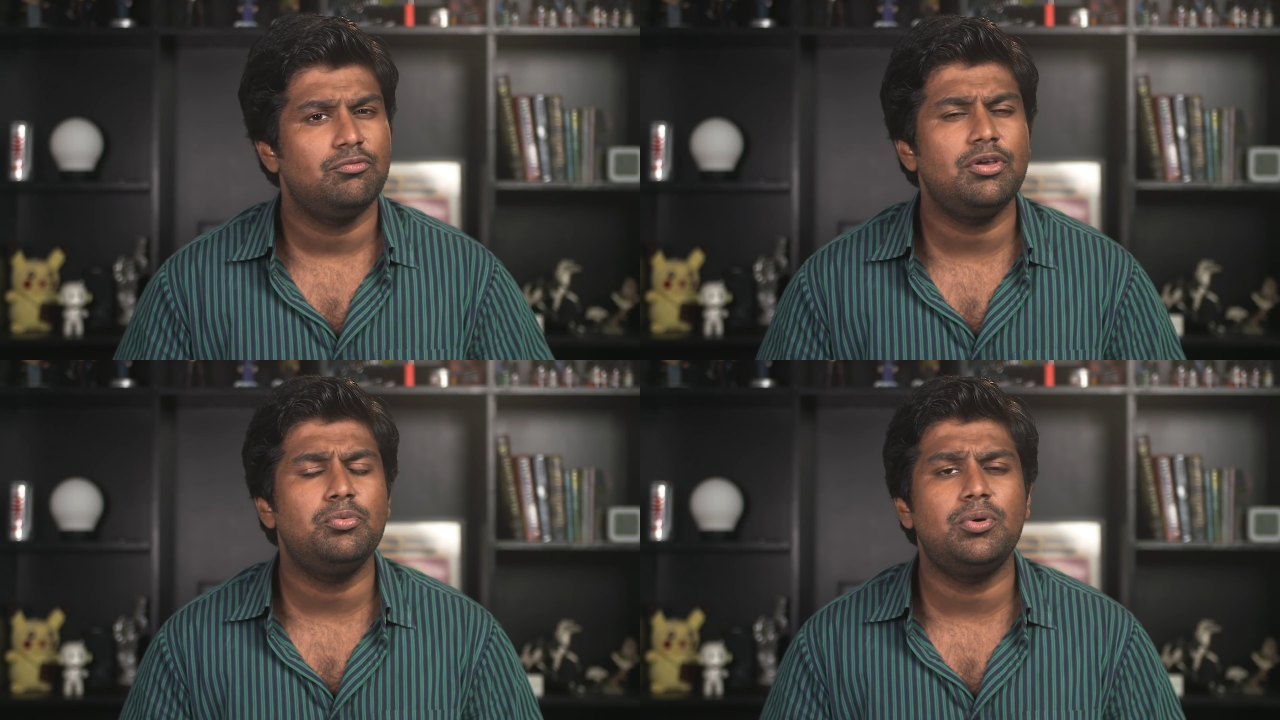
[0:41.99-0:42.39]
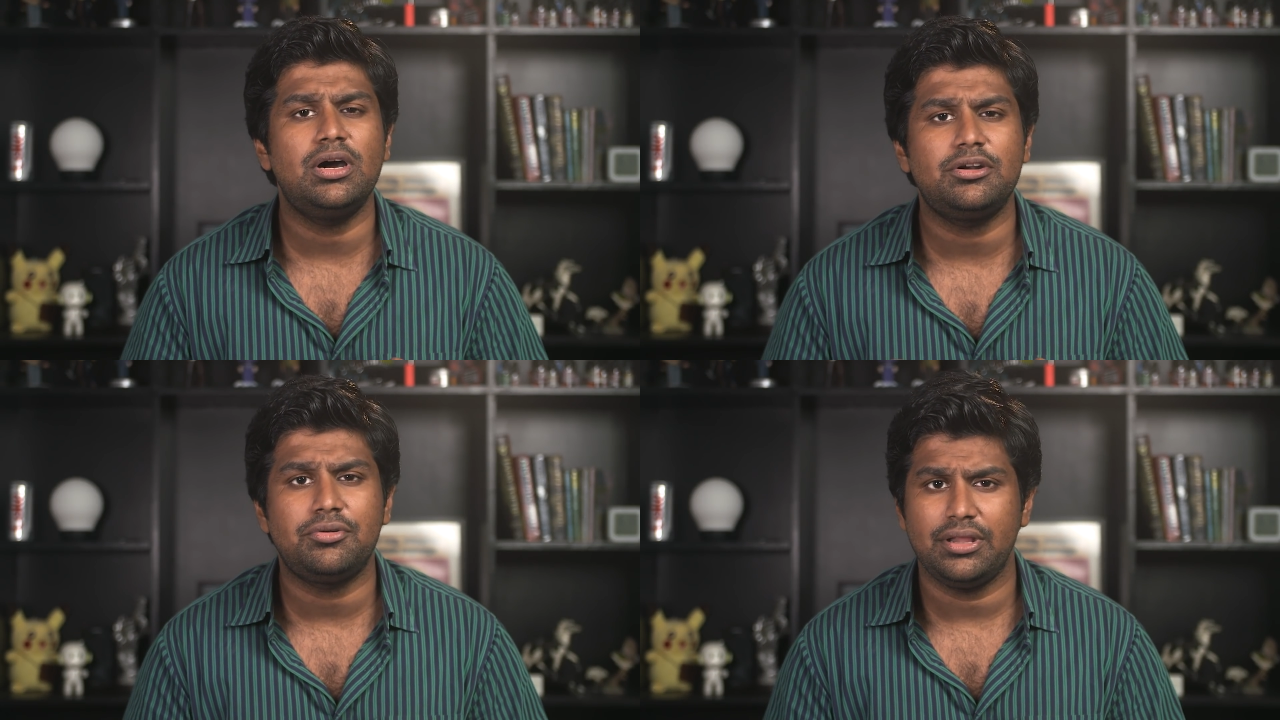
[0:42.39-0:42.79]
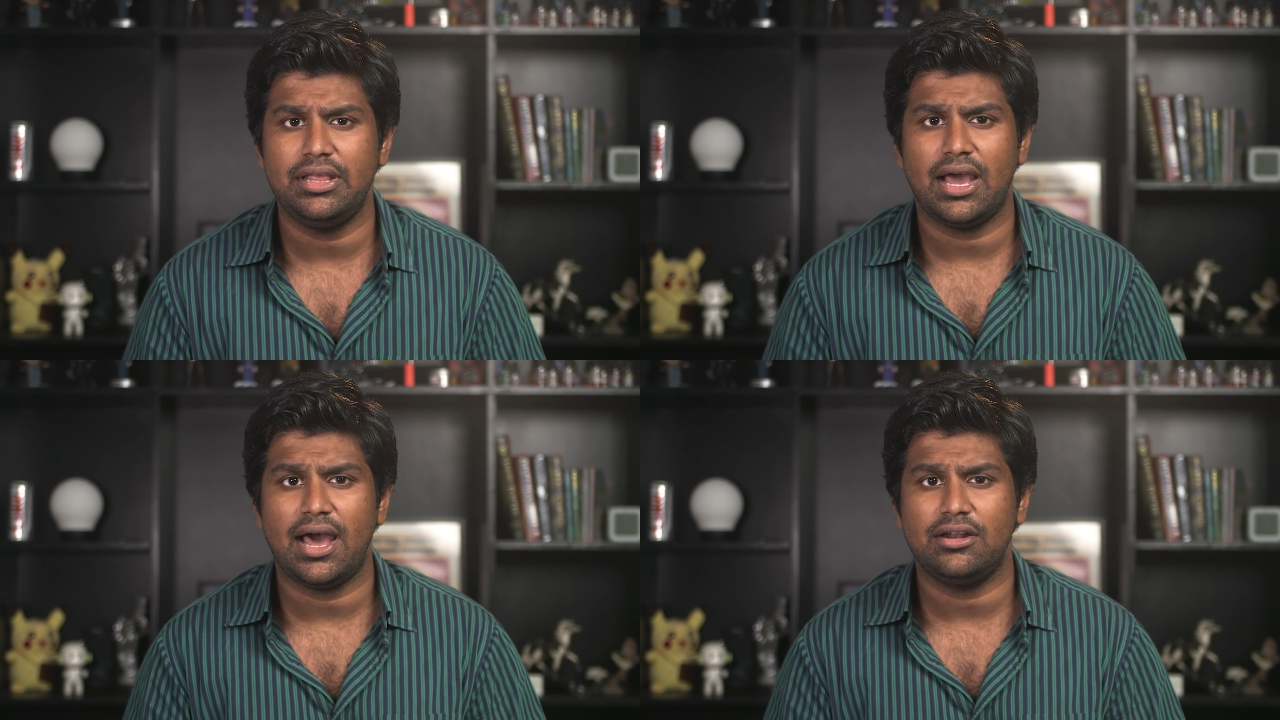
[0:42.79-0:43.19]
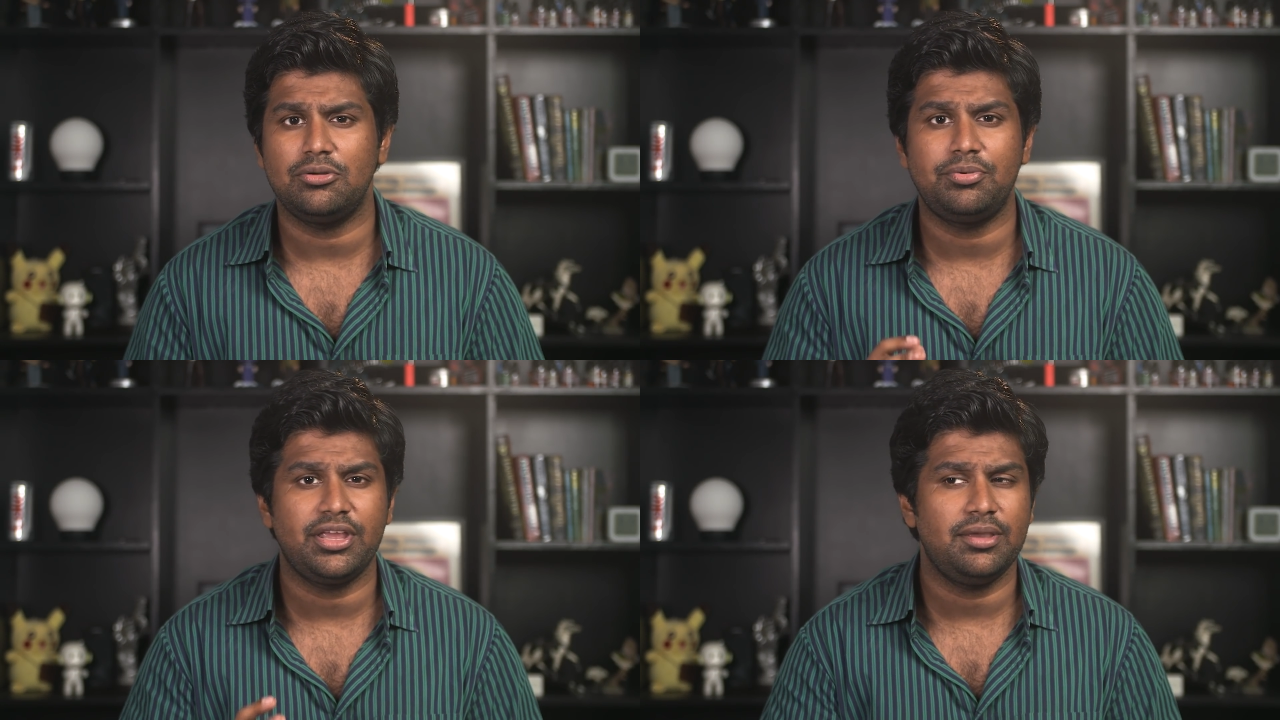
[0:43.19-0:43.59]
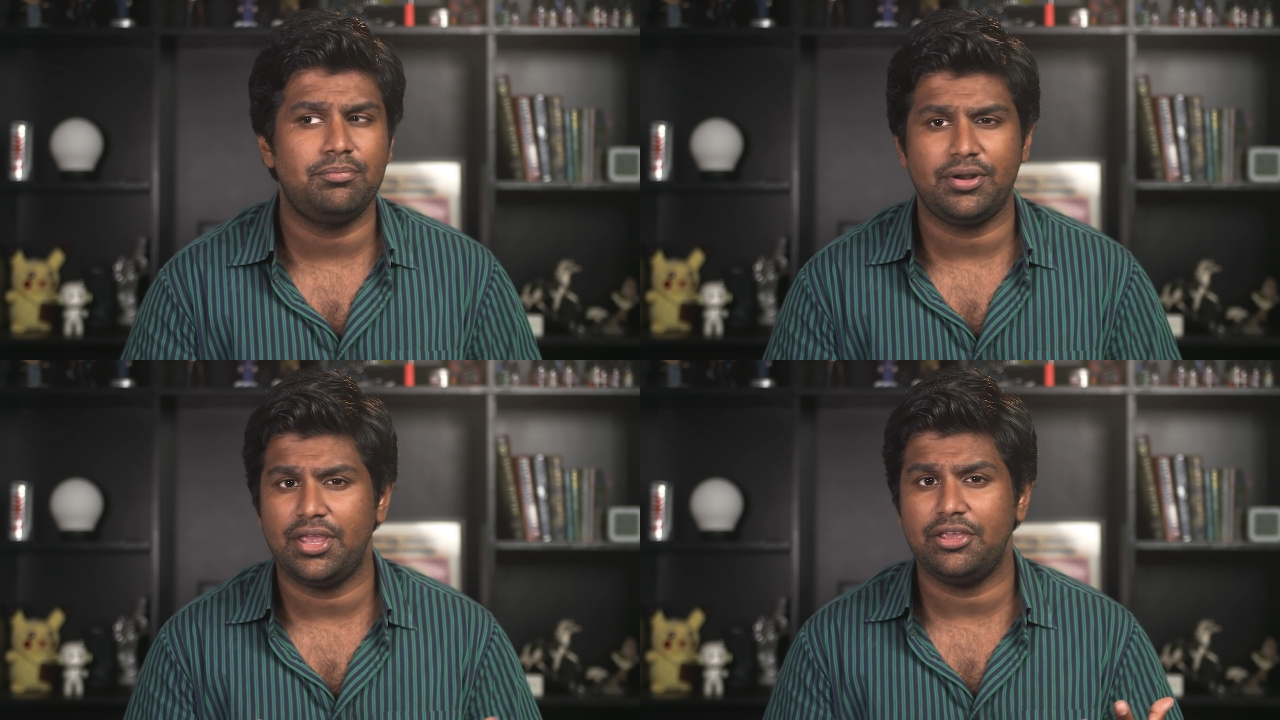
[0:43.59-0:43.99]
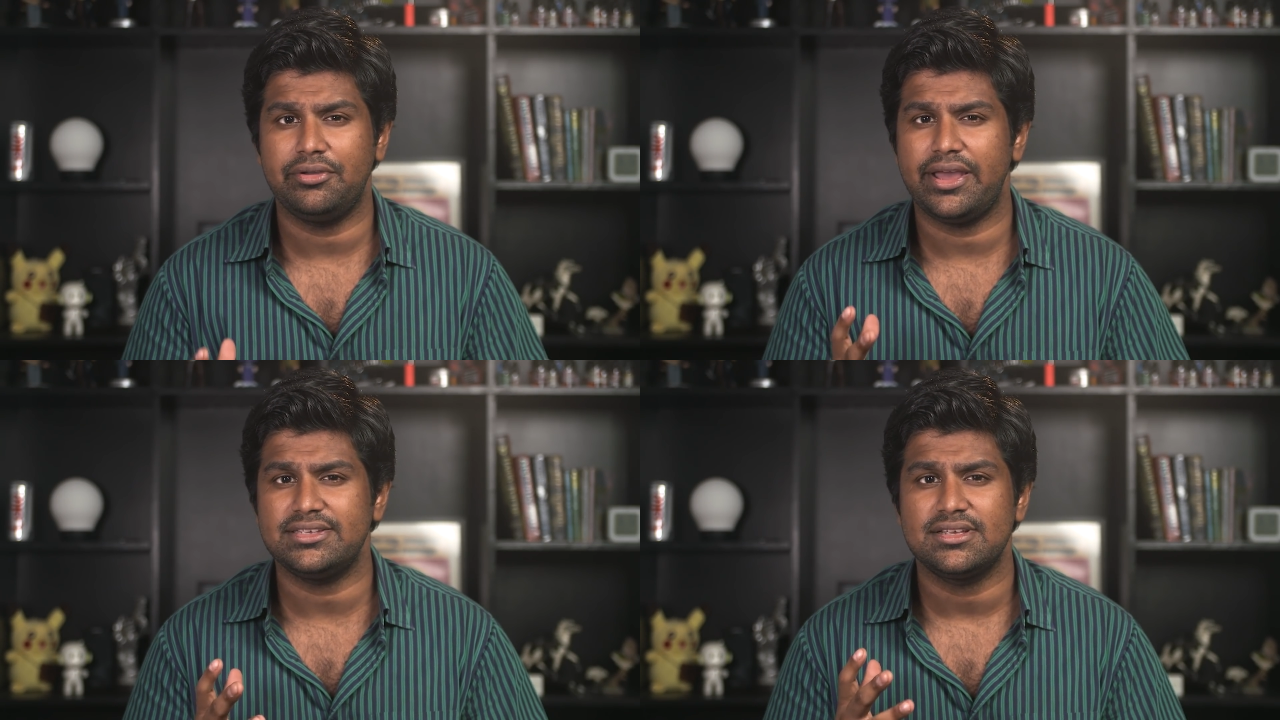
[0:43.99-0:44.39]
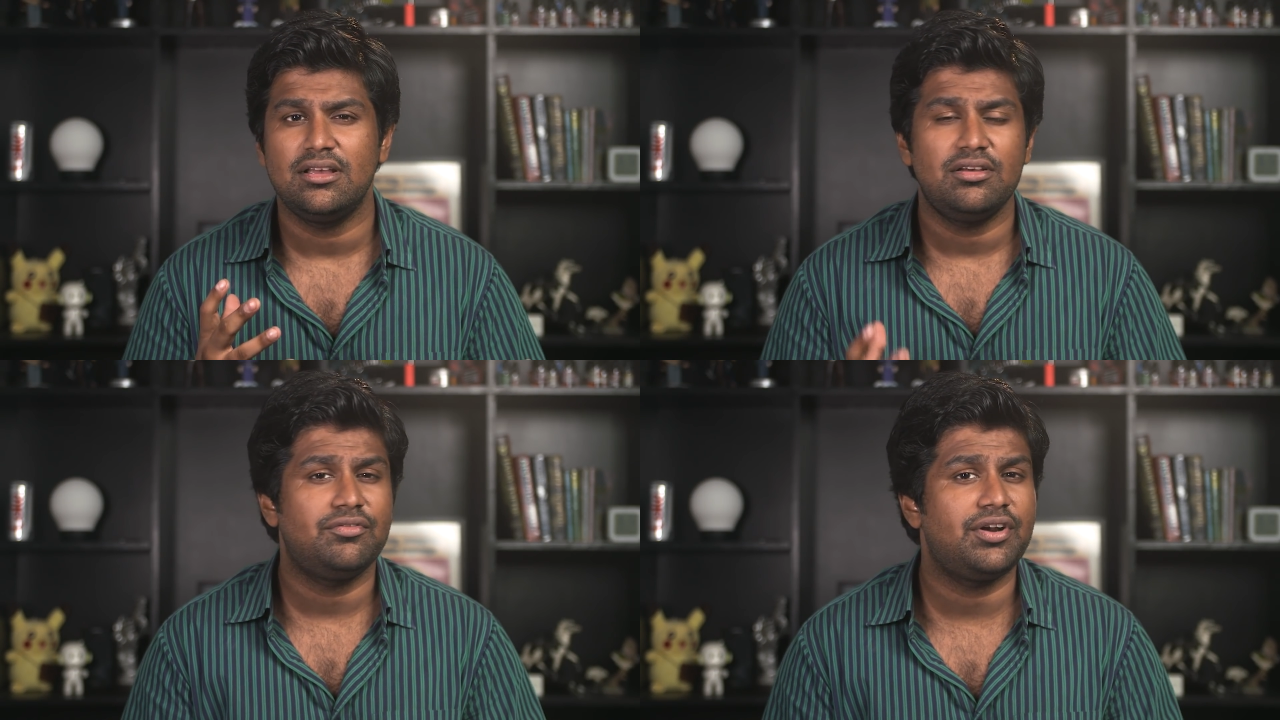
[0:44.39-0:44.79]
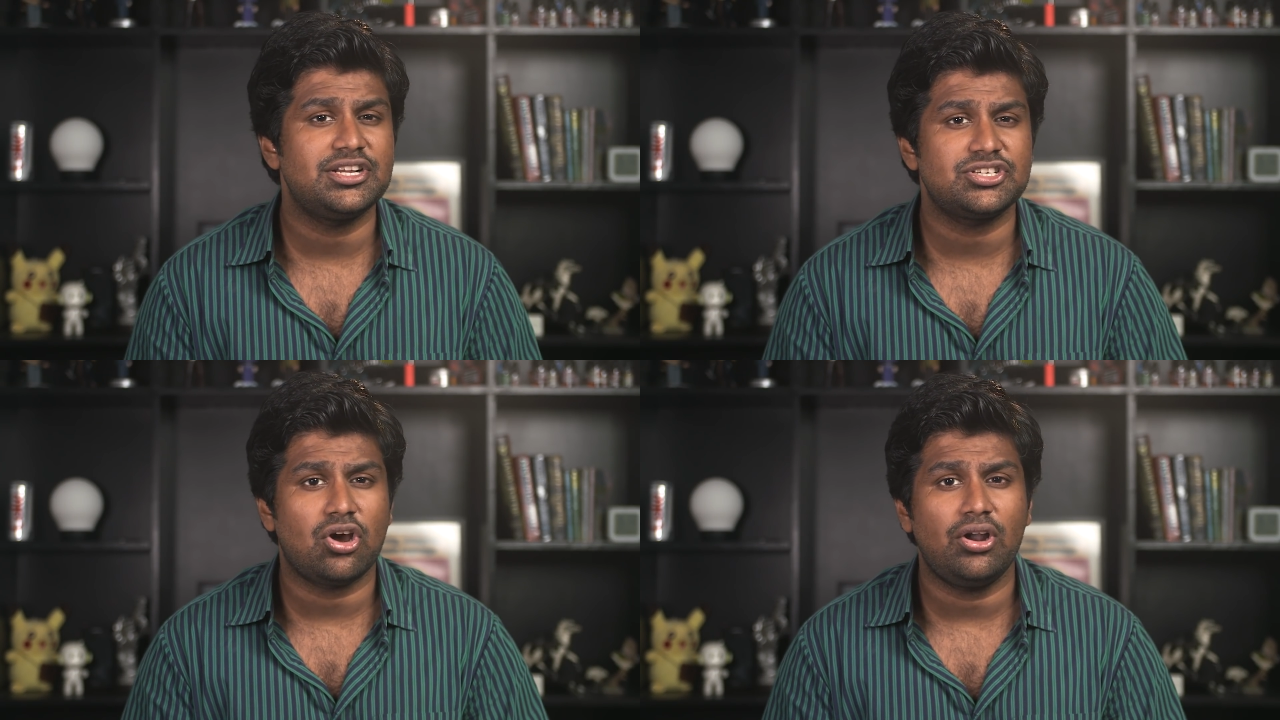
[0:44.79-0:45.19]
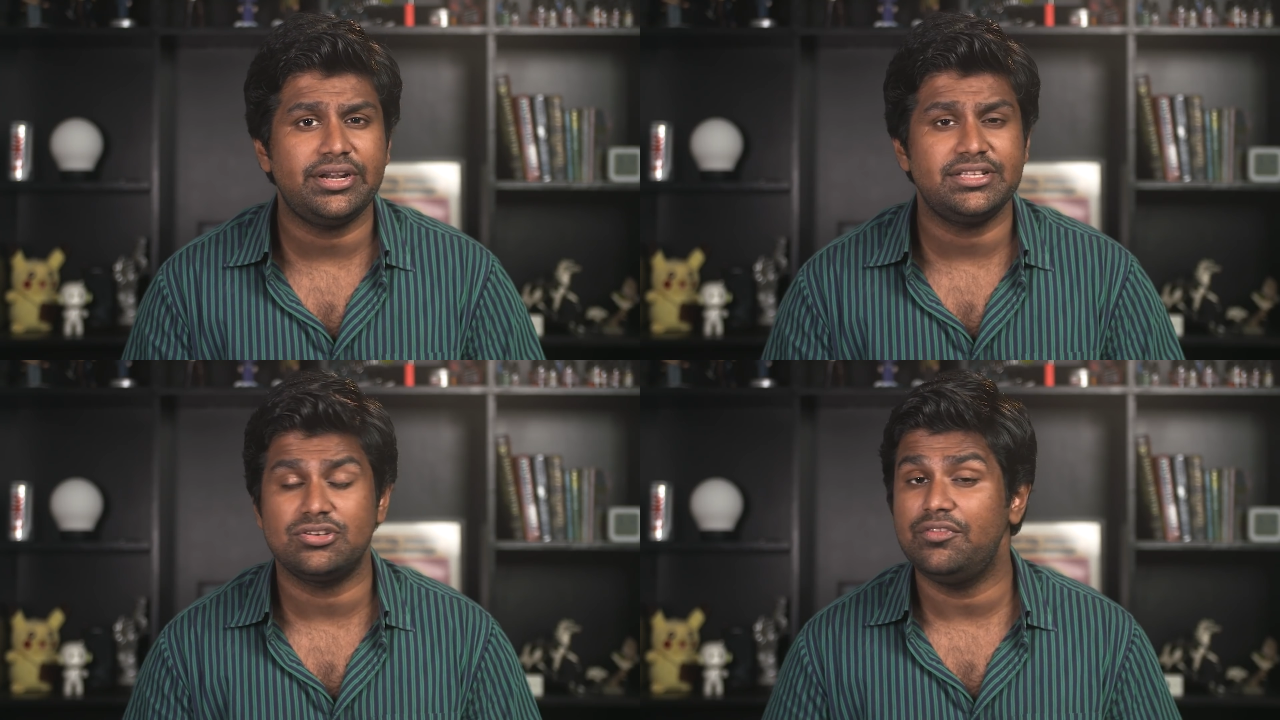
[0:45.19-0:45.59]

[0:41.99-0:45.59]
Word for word: We worked really hard to keep bringing you guys fresh content,